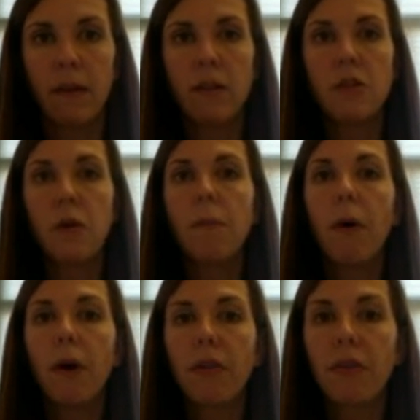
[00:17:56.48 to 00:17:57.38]
So in
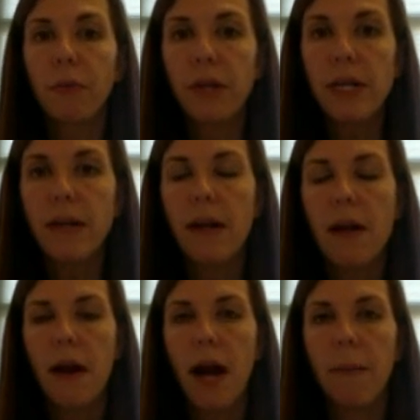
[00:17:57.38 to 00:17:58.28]
part 3,
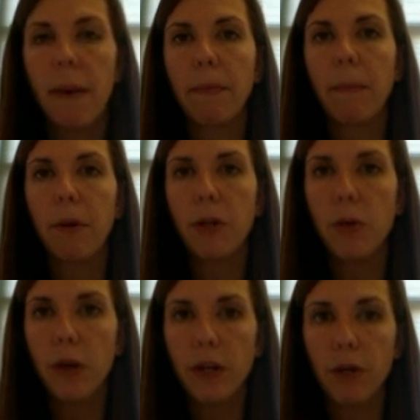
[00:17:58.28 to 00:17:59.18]
I'm going to put
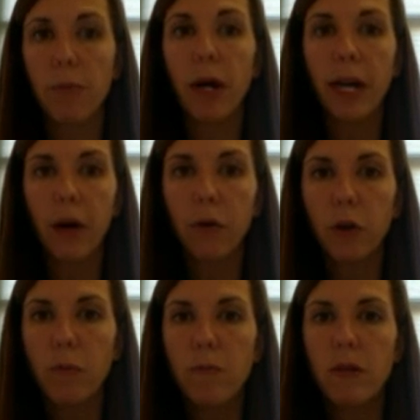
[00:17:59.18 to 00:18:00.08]
you in your breakout
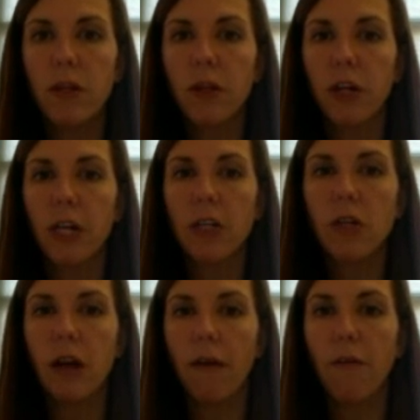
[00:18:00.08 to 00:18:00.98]
rooms and you're going
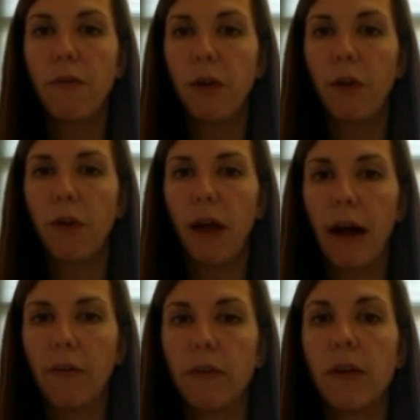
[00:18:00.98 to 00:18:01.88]
to fill
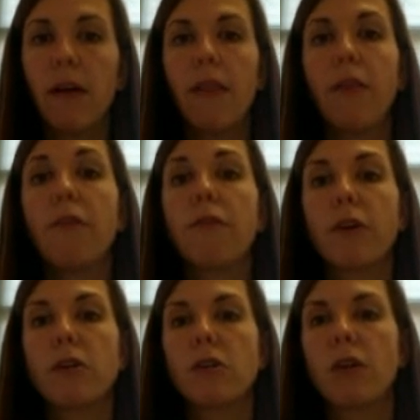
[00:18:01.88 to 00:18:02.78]
out the
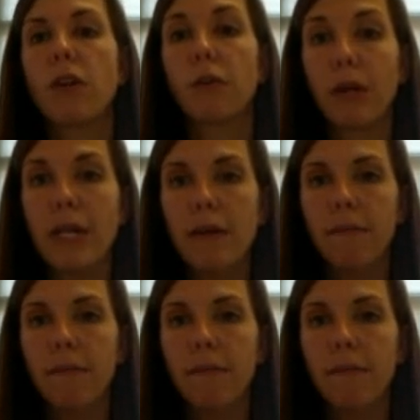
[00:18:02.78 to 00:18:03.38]
first 3